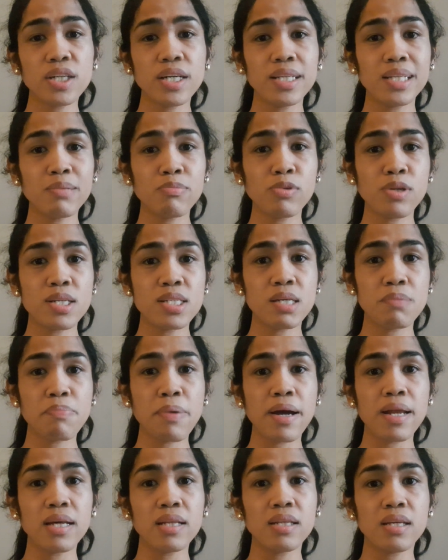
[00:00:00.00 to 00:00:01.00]
in the
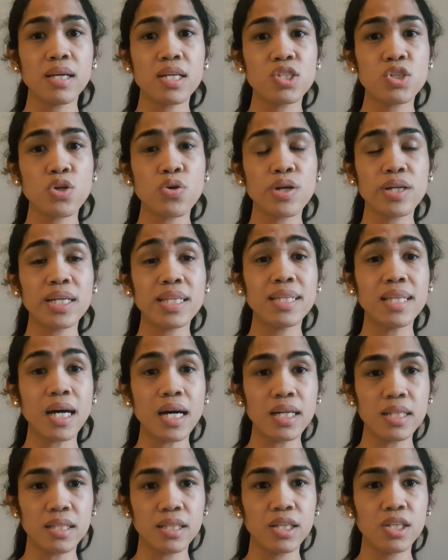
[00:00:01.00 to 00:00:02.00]
municipality is already
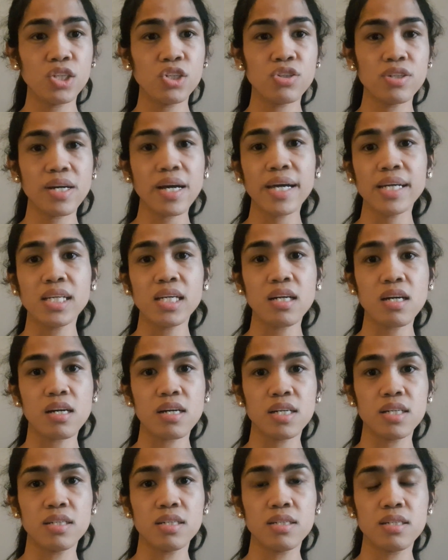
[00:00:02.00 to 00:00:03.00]
done in your ID
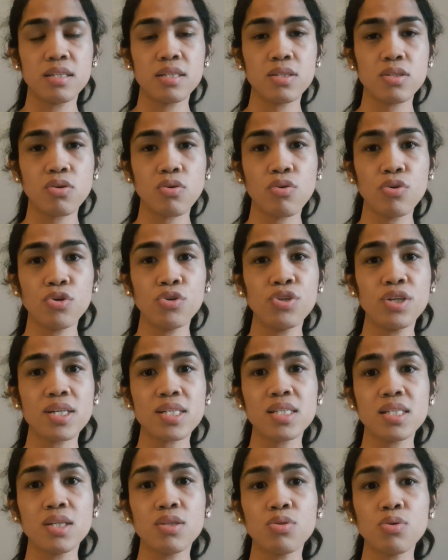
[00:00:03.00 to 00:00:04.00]
card. So you
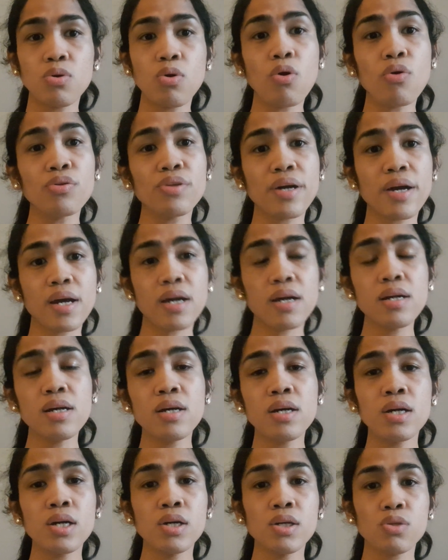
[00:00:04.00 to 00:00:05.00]
just need to go there
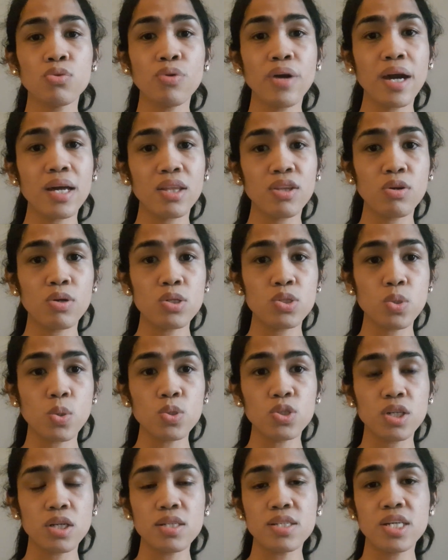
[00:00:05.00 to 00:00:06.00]
to get your
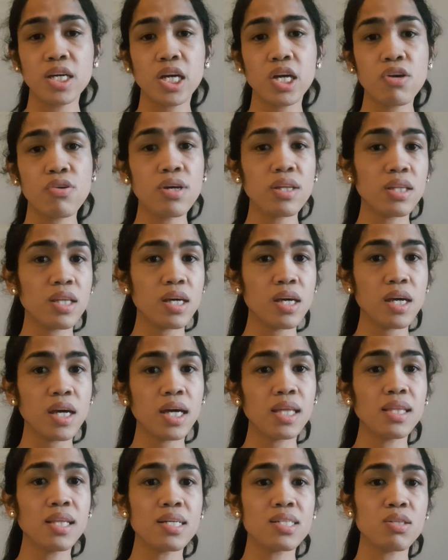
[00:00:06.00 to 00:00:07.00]
social security,
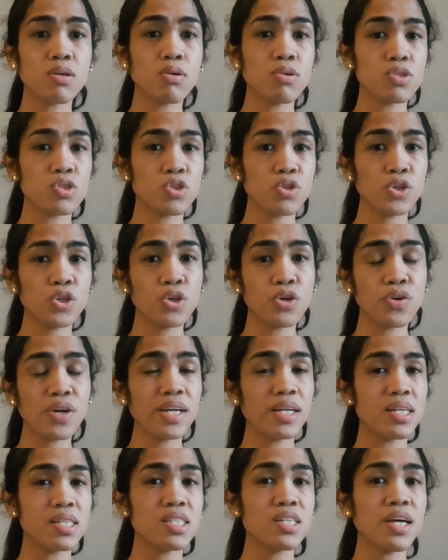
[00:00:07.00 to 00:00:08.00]
and that's also your
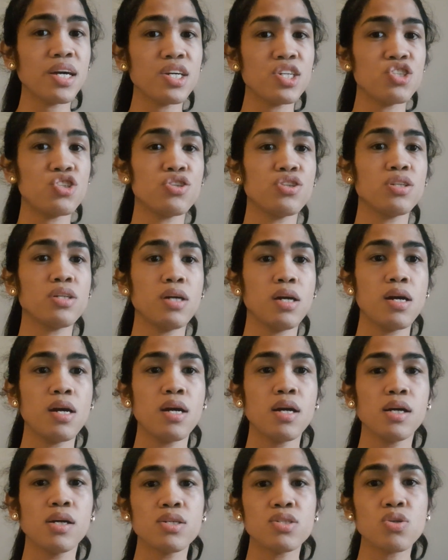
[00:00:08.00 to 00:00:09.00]
registration.
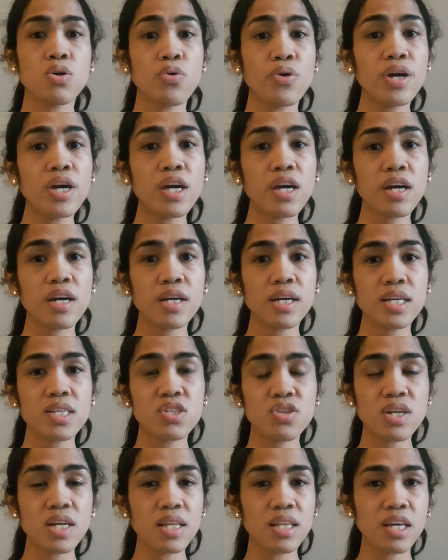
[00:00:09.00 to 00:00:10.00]
So here it's
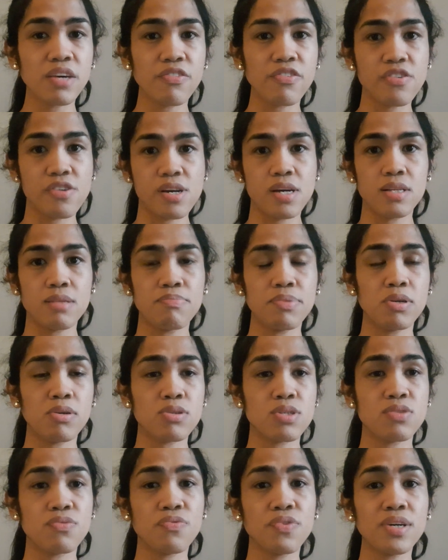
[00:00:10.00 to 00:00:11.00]
really different
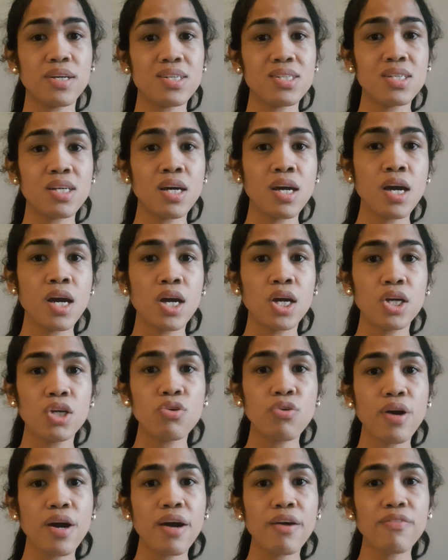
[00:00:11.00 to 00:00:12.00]
because first you
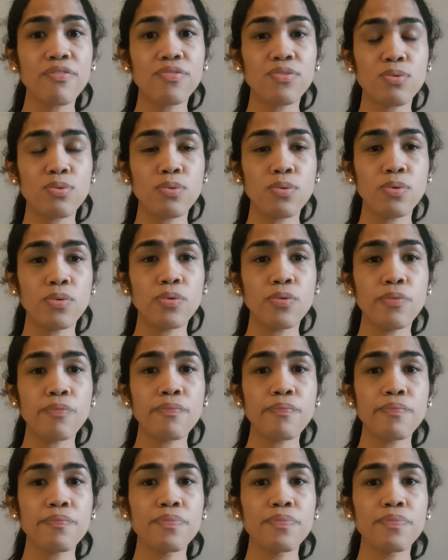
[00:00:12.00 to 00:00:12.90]
have to